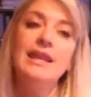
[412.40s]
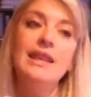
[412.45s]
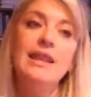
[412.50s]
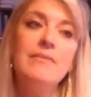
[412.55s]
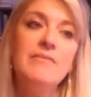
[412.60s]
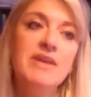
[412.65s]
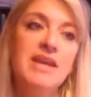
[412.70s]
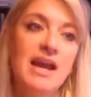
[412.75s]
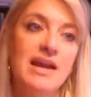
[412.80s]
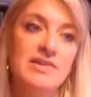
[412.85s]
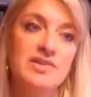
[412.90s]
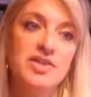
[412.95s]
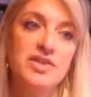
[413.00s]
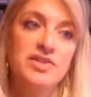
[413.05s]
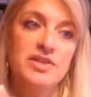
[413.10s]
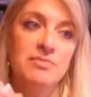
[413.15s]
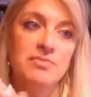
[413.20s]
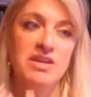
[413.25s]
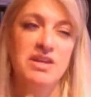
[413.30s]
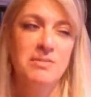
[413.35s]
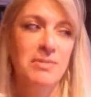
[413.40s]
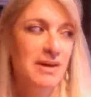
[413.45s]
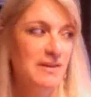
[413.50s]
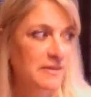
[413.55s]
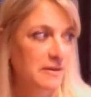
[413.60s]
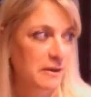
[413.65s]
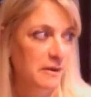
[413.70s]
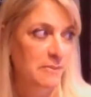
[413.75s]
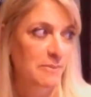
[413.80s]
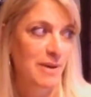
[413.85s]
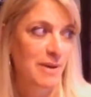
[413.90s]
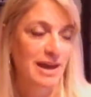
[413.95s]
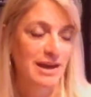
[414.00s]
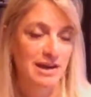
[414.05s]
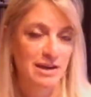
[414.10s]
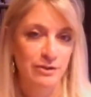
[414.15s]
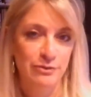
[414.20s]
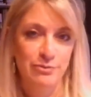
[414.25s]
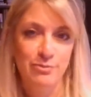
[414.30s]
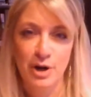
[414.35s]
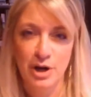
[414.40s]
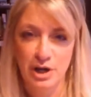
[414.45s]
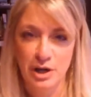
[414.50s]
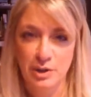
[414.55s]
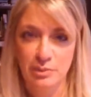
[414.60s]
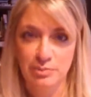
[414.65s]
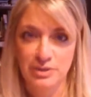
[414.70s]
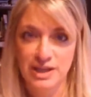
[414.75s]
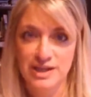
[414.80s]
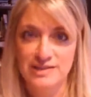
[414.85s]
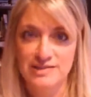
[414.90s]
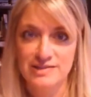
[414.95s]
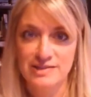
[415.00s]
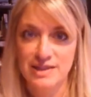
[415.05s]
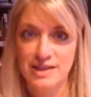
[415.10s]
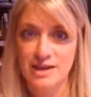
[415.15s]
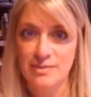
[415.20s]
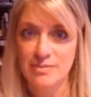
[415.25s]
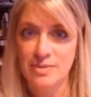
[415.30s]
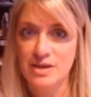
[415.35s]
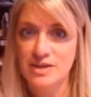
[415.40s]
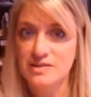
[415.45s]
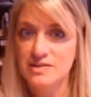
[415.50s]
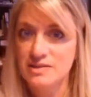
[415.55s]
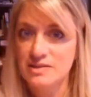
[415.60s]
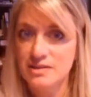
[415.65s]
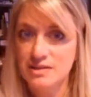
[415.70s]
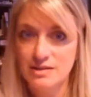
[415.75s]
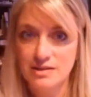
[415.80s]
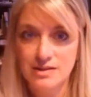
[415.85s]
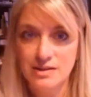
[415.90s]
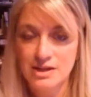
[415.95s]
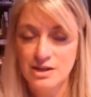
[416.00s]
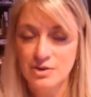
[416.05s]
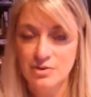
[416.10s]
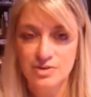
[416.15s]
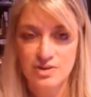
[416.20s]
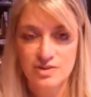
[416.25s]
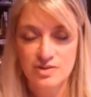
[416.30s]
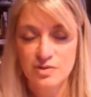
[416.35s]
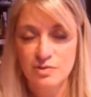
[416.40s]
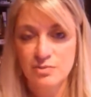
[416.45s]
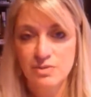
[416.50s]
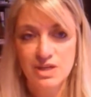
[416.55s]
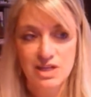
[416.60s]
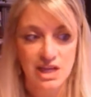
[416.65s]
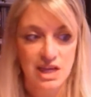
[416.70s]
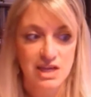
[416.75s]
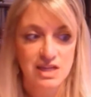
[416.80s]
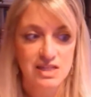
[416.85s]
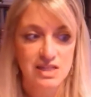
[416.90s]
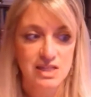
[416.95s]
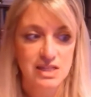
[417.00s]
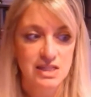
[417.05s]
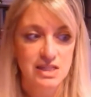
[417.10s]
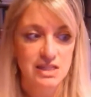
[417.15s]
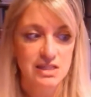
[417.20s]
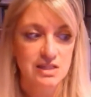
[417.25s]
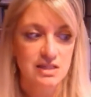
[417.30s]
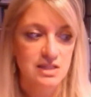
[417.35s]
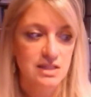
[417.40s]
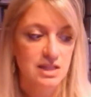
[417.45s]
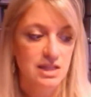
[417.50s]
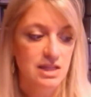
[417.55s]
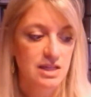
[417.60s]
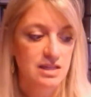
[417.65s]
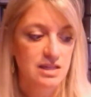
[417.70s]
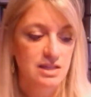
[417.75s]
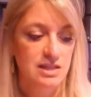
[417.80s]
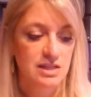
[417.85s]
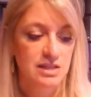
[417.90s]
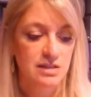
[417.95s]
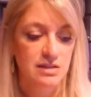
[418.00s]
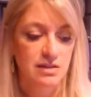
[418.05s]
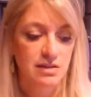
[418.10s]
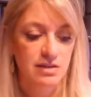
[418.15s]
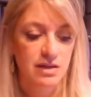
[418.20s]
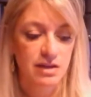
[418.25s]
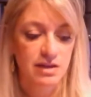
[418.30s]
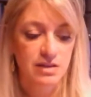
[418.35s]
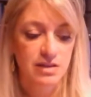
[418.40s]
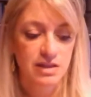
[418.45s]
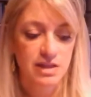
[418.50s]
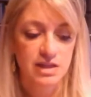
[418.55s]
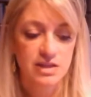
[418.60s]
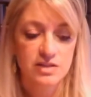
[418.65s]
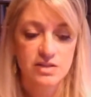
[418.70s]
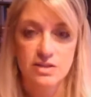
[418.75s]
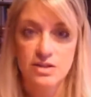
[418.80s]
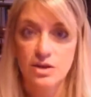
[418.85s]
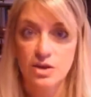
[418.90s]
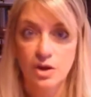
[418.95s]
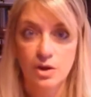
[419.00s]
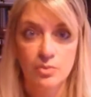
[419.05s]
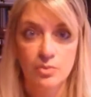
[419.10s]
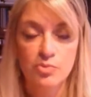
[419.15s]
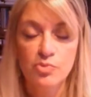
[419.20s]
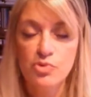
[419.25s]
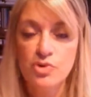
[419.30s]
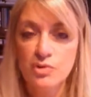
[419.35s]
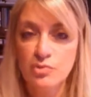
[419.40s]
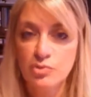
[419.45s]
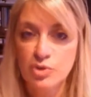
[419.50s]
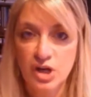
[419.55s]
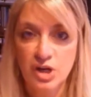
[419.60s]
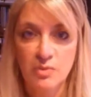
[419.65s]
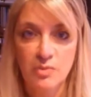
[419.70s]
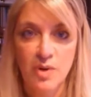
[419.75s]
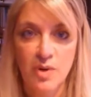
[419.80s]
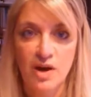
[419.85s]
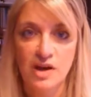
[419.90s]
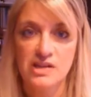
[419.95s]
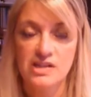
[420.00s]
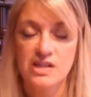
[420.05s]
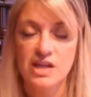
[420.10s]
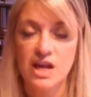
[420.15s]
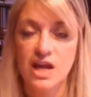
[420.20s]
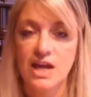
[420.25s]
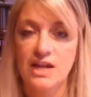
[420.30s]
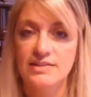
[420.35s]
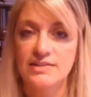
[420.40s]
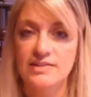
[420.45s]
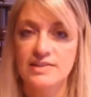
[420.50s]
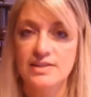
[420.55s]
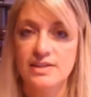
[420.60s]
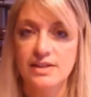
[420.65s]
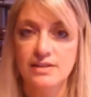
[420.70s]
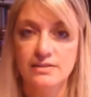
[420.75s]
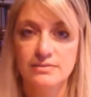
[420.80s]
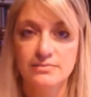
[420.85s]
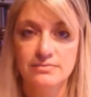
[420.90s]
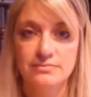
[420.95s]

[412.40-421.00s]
Let me ask you something about the competitive marketplace today, because in so many cases it's things are more and more commoditized